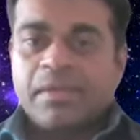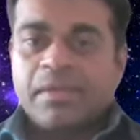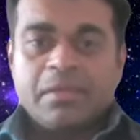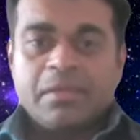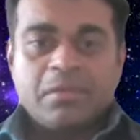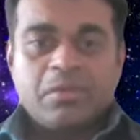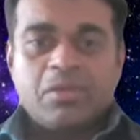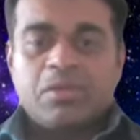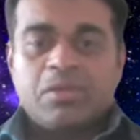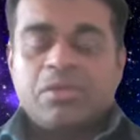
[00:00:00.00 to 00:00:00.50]

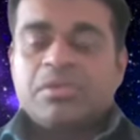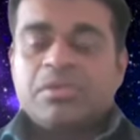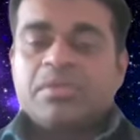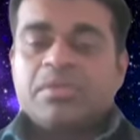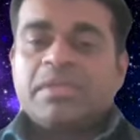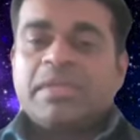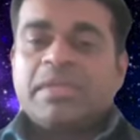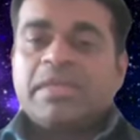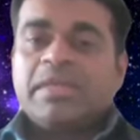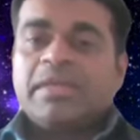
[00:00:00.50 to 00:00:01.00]

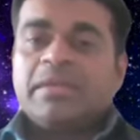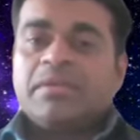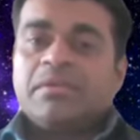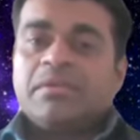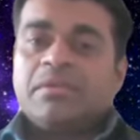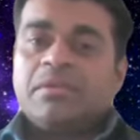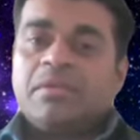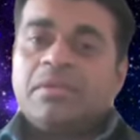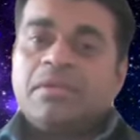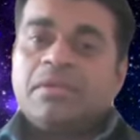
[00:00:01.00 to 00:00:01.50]

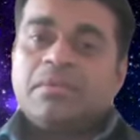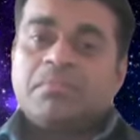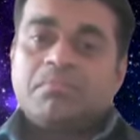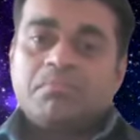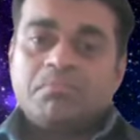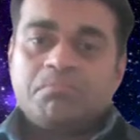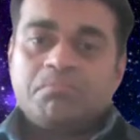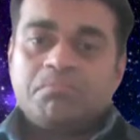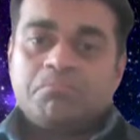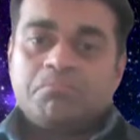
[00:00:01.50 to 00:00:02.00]
including
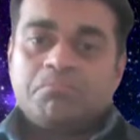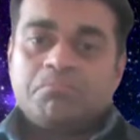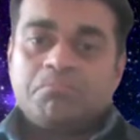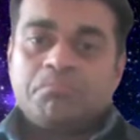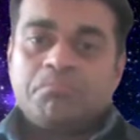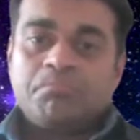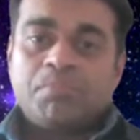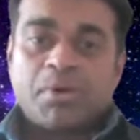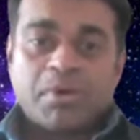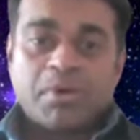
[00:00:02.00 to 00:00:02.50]

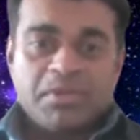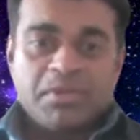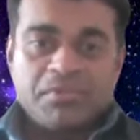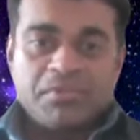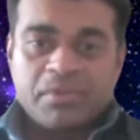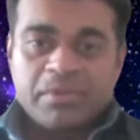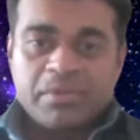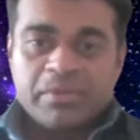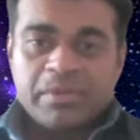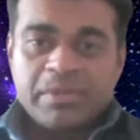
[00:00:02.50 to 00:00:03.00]
body
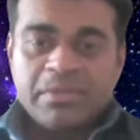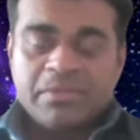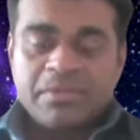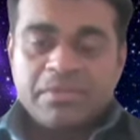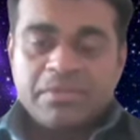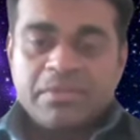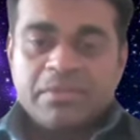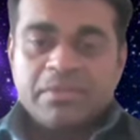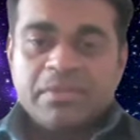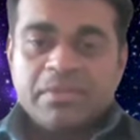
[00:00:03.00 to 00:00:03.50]

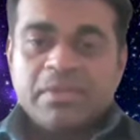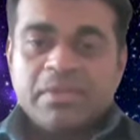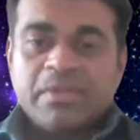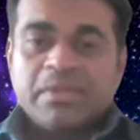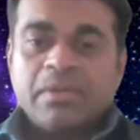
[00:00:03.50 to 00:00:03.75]
fluids